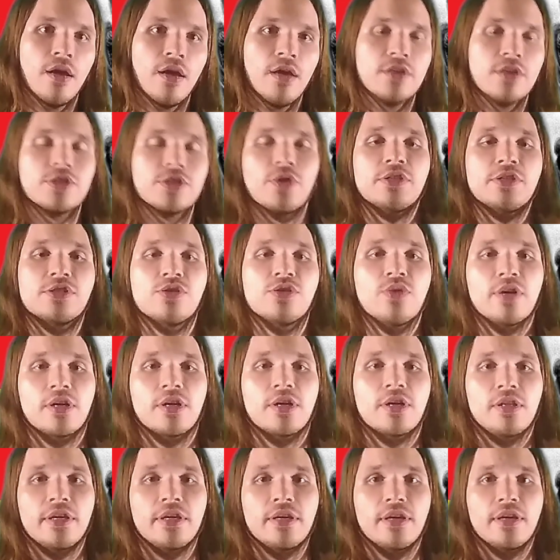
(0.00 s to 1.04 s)
So
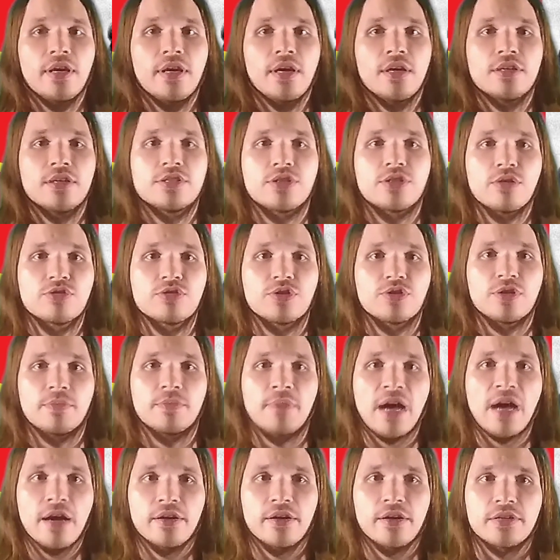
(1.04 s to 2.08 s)
historically, social
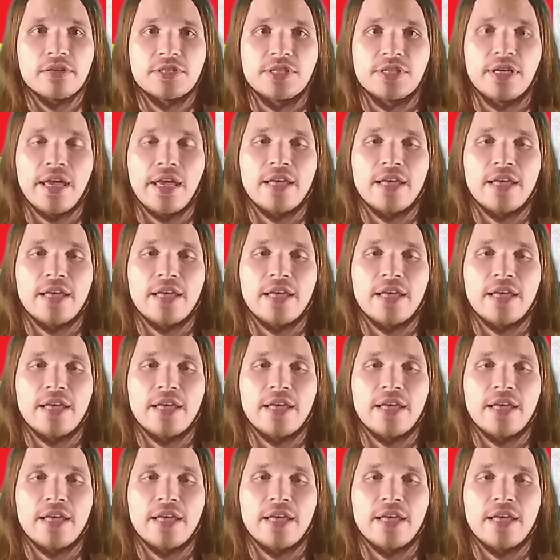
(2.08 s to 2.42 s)
democracy